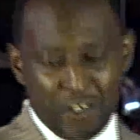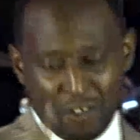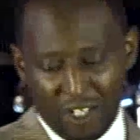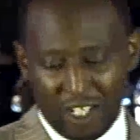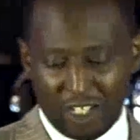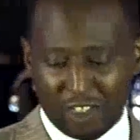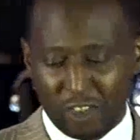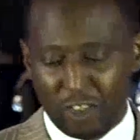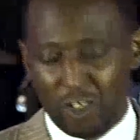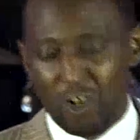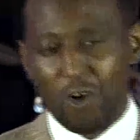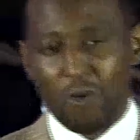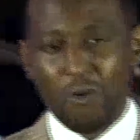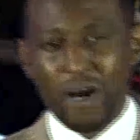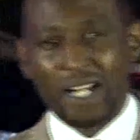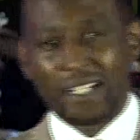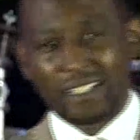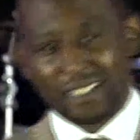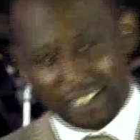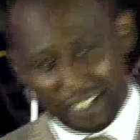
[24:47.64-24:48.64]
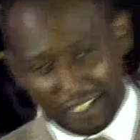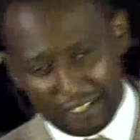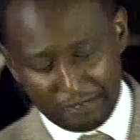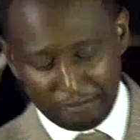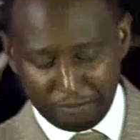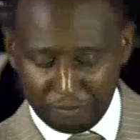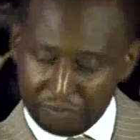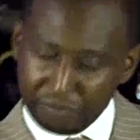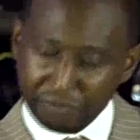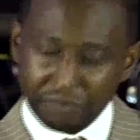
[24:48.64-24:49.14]
you need to know one
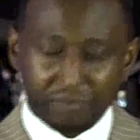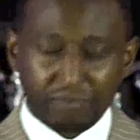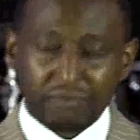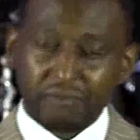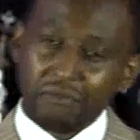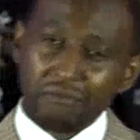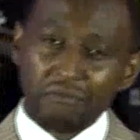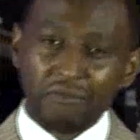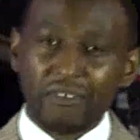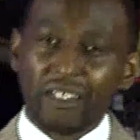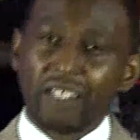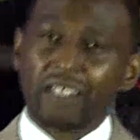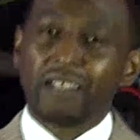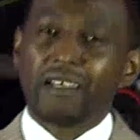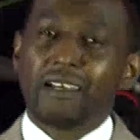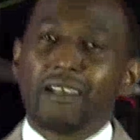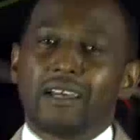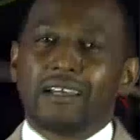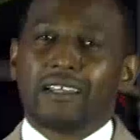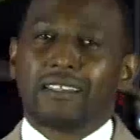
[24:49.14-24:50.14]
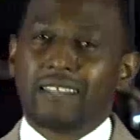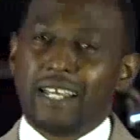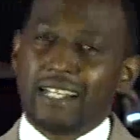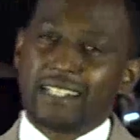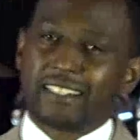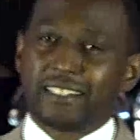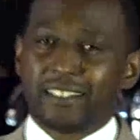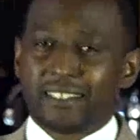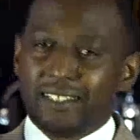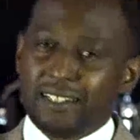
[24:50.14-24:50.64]
thing
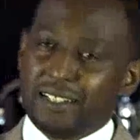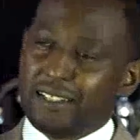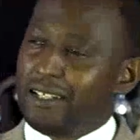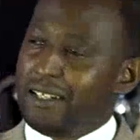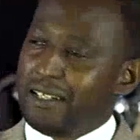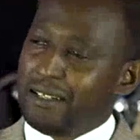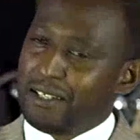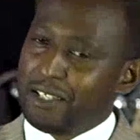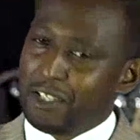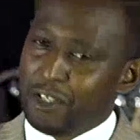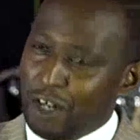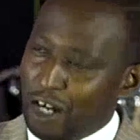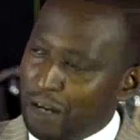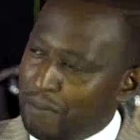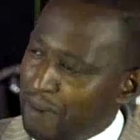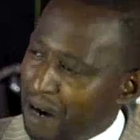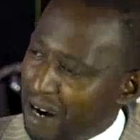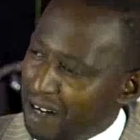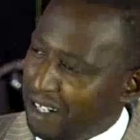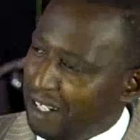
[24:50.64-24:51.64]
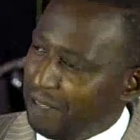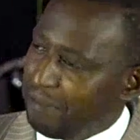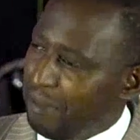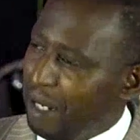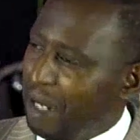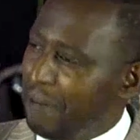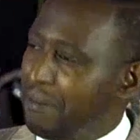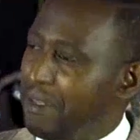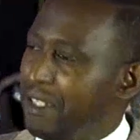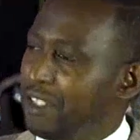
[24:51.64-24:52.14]
that you are married
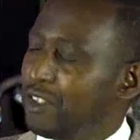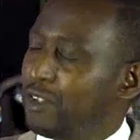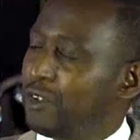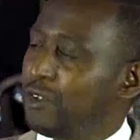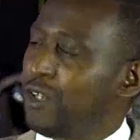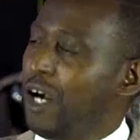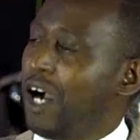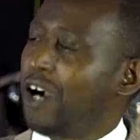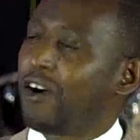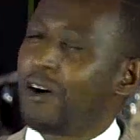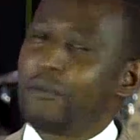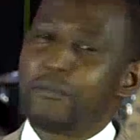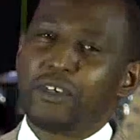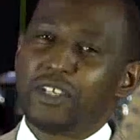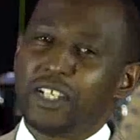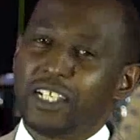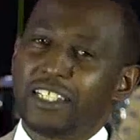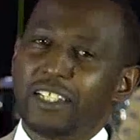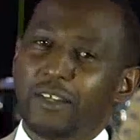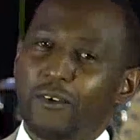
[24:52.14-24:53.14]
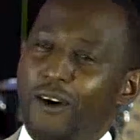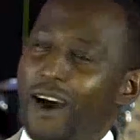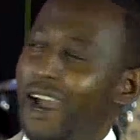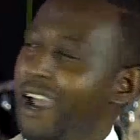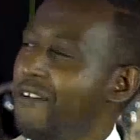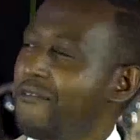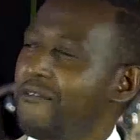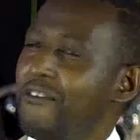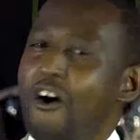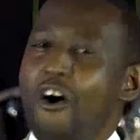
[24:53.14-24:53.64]
maybe to a community
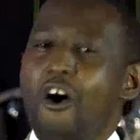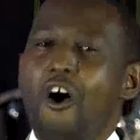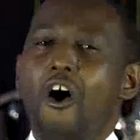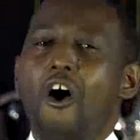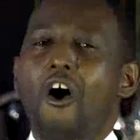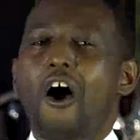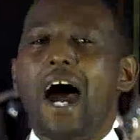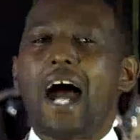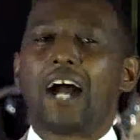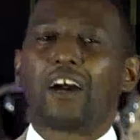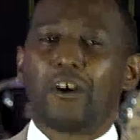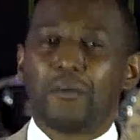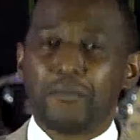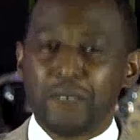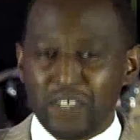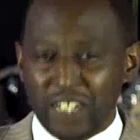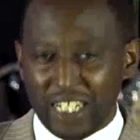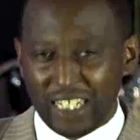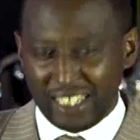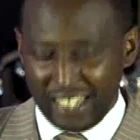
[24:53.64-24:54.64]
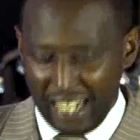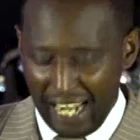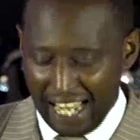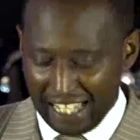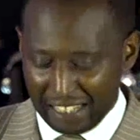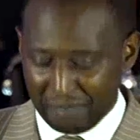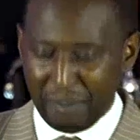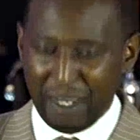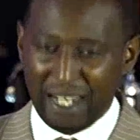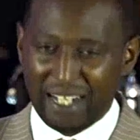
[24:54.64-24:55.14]
wife or a community
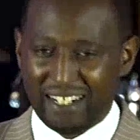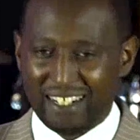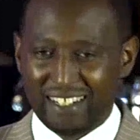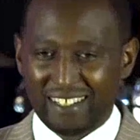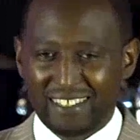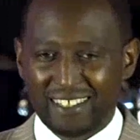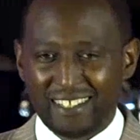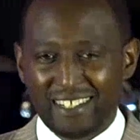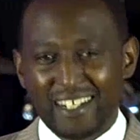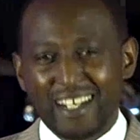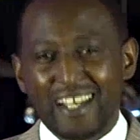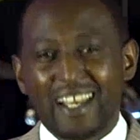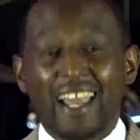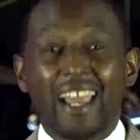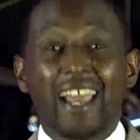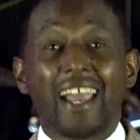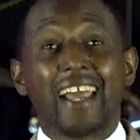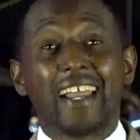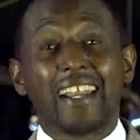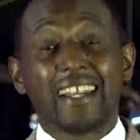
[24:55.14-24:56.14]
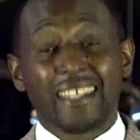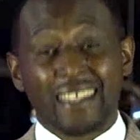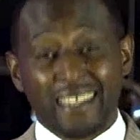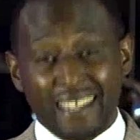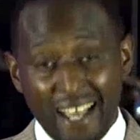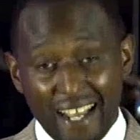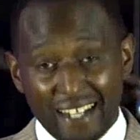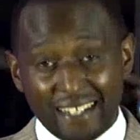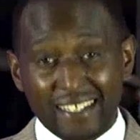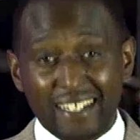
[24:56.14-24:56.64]
husband, and
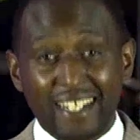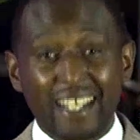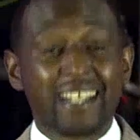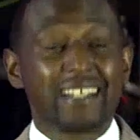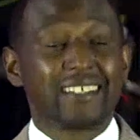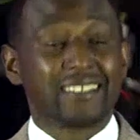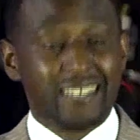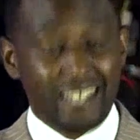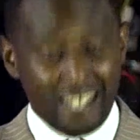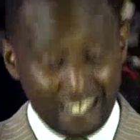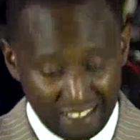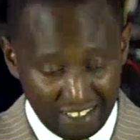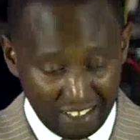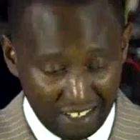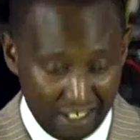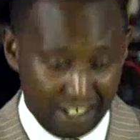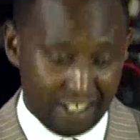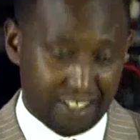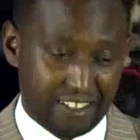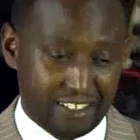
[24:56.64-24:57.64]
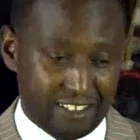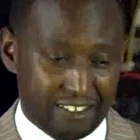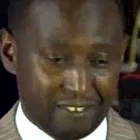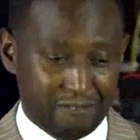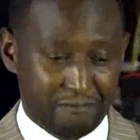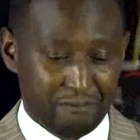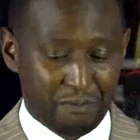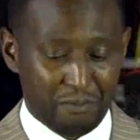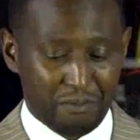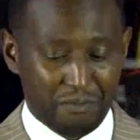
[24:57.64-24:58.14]
that is
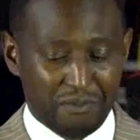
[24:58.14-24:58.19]
dangerous.